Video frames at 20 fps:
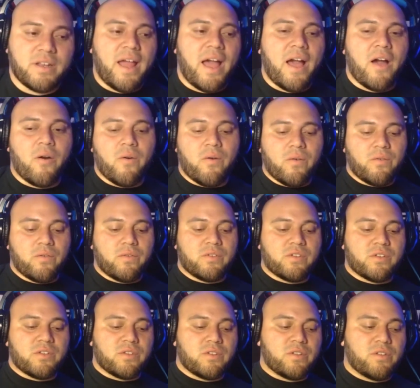Now,
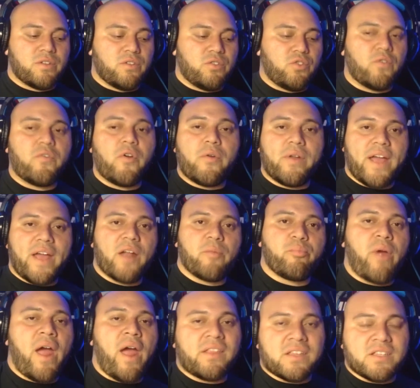you've already
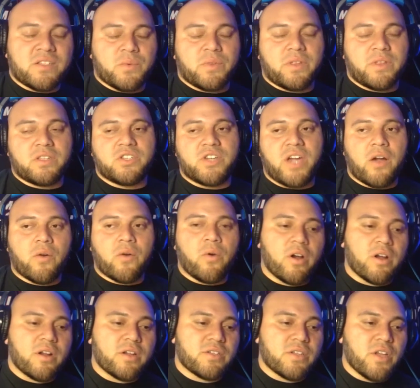had practice with the
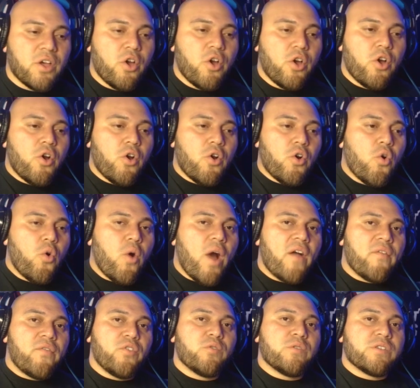Jaguars. Who
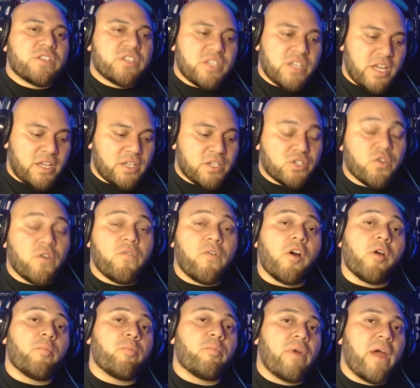have you seen so
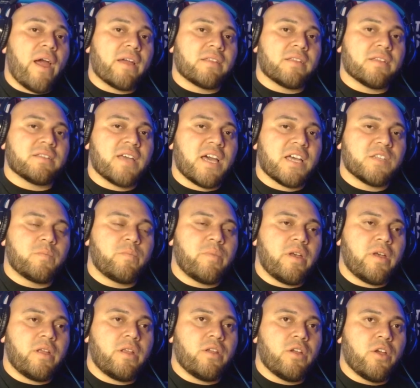far in practice has
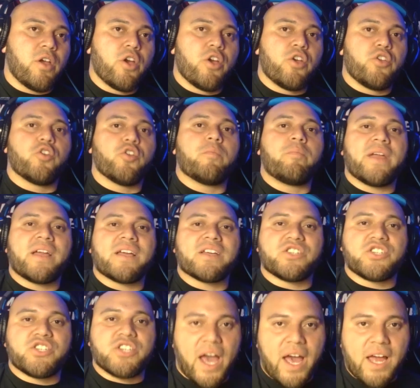been your
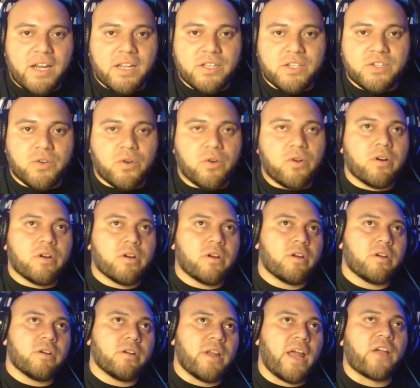biggest challenge,
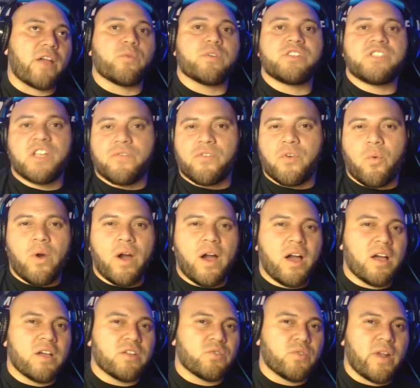or like receiver
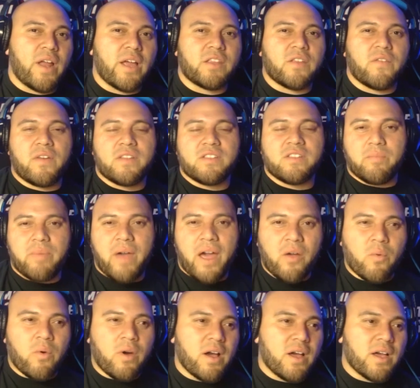wise, or like defensive
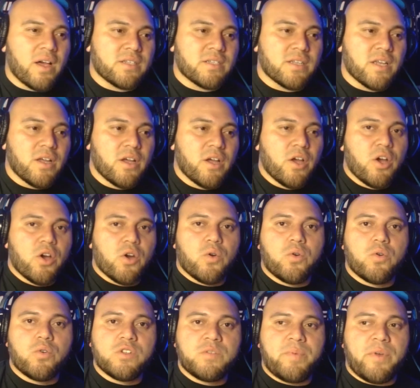back wise?
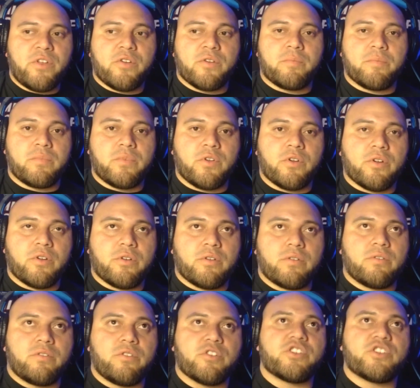Who's been
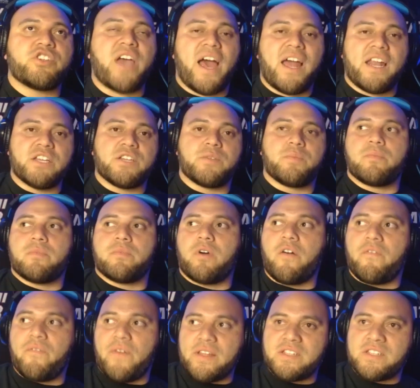your challenge
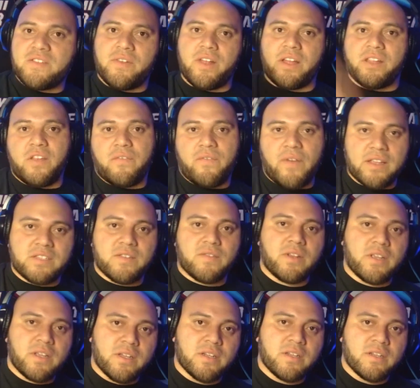offensively and
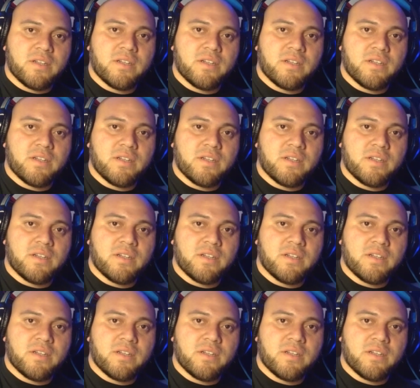defensively?